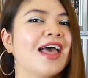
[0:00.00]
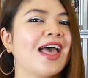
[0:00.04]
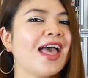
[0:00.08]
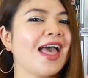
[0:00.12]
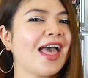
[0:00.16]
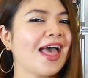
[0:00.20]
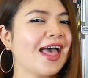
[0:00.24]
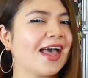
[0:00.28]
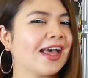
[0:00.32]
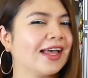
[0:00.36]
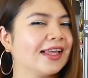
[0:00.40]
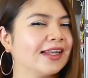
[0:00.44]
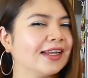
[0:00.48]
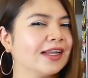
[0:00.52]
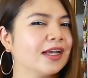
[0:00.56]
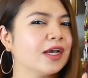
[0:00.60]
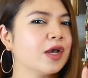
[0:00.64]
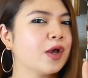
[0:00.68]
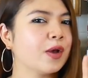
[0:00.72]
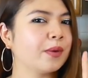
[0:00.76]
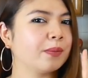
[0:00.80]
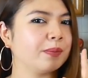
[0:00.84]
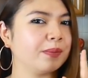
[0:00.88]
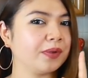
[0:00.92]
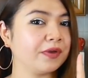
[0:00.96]
And
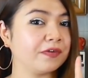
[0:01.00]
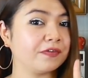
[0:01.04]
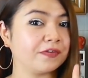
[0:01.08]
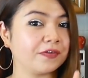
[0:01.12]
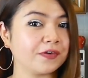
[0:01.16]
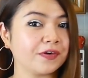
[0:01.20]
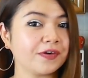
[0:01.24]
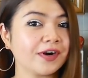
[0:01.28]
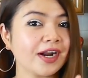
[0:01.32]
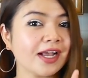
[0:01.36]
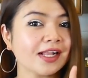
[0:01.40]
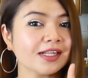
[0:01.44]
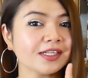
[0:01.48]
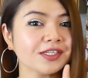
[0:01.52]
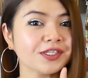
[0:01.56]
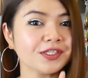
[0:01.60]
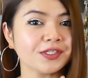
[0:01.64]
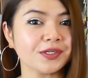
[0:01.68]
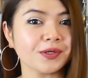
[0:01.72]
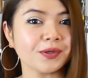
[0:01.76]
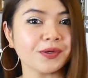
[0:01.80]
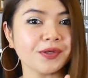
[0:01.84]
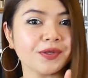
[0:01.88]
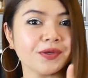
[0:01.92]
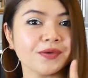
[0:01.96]
before I'll
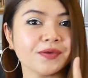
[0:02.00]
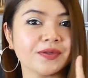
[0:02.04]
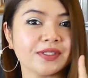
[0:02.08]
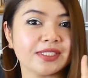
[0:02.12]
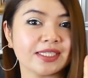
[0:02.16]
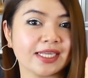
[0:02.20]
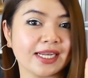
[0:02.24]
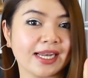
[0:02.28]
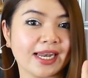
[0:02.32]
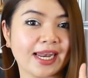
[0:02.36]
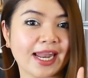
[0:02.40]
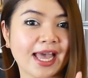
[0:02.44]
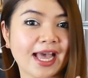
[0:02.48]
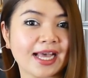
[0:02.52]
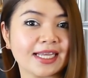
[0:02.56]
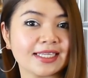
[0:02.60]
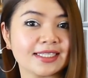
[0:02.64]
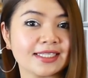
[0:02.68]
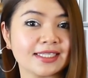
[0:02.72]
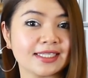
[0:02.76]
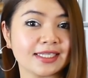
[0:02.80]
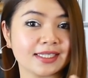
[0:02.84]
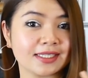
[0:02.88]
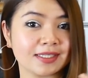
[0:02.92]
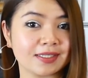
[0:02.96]
show you the
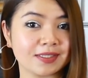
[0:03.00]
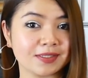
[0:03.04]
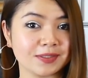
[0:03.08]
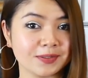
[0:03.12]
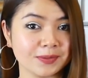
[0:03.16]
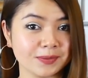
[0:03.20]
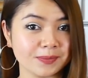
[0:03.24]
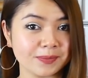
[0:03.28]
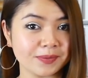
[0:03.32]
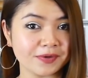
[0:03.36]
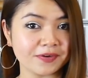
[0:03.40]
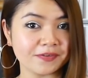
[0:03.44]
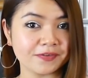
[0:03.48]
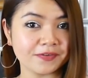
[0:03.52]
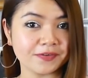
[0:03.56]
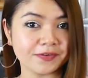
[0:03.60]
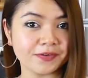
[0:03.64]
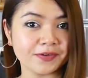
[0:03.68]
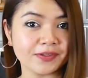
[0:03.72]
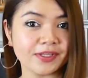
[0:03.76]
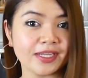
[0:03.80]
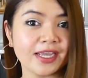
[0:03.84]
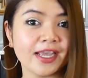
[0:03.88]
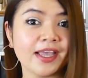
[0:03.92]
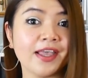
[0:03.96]
last
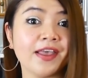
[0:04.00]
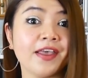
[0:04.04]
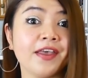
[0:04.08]
superfood,